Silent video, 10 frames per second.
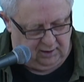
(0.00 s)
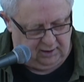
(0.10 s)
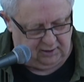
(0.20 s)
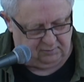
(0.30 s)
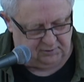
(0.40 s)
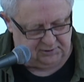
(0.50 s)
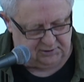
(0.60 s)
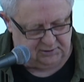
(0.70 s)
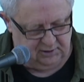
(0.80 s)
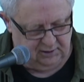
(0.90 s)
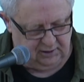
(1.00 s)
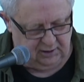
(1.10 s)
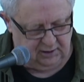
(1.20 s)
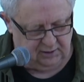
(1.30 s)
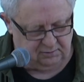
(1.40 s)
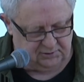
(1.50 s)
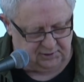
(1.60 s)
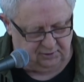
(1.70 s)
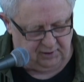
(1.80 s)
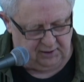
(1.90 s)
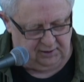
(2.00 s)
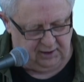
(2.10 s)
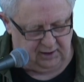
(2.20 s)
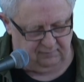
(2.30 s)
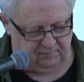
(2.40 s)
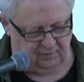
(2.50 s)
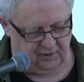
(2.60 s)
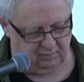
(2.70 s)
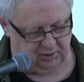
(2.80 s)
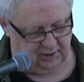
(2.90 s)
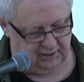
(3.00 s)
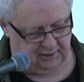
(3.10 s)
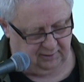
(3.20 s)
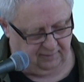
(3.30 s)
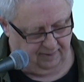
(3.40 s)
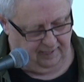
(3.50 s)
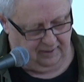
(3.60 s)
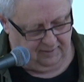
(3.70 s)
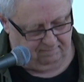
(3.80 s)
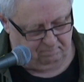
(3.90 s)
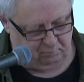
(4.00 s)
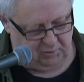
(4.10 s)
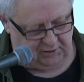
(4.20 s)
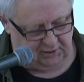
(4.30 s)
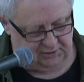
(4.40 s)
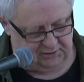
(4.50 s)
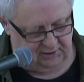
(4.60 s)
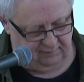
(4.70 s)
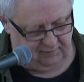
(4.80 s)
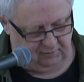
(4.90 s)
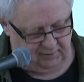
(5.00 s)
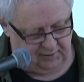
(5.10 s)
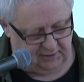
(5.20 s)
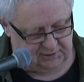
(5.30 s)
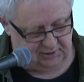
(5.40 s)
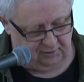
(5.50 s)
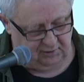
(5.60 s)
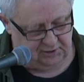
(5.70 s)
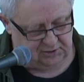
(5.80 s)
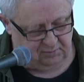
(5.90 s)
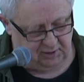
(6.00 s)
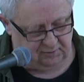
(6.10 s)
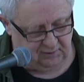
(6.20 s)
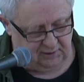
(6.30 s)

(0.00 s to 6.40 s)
It was, it was a great name for the play because living with a serious mental